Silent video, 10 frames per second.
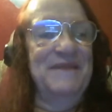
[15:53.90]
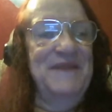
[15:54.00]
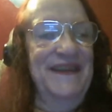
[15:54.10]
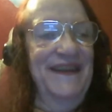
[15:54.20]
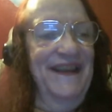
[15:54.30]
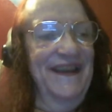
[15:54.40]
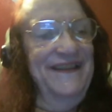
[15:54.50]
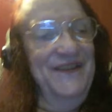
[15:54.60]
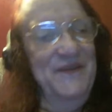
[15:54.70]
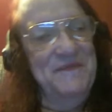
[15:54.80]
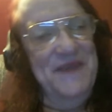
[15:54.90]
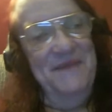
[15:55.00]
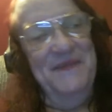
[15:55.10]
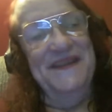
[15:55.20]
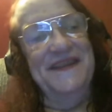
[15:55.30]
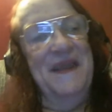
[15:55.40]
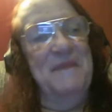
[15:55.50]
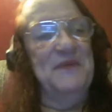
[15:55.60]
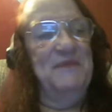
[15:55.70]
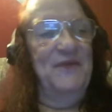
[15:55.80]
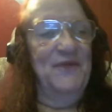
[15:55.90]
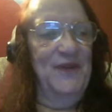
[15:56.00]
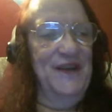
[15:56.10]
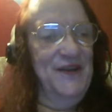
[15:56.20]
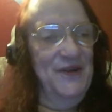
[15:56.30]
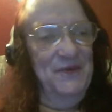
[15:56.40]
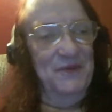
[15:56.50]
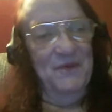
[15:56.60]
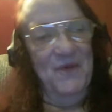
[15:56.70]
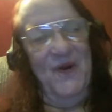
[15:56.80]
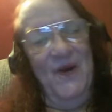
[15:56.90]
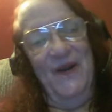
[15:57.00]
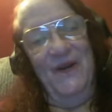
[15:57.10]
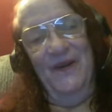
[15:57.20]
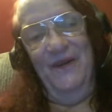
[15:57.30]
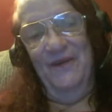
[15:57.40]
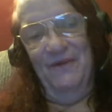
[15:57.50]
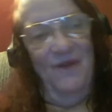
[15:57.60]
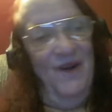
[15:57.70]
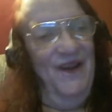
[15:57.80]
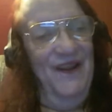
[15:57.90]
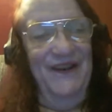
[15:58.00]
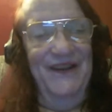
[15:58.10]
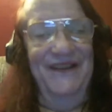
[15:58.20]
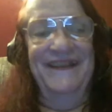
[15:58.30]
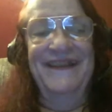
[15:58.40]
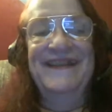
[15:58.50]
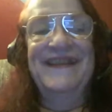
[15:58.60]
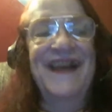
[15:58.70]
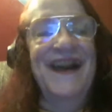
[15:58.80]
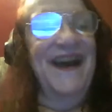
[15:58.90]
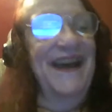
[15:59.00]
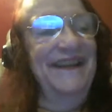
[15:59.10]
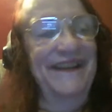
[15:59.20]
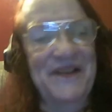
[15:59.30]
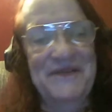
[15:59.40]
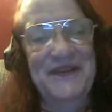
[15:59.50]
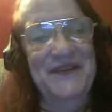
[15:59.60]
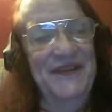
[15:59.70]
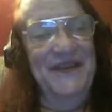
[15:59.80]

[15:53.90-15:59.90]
I mean, you got to do baby steps before you can walk or run, and I'd love to do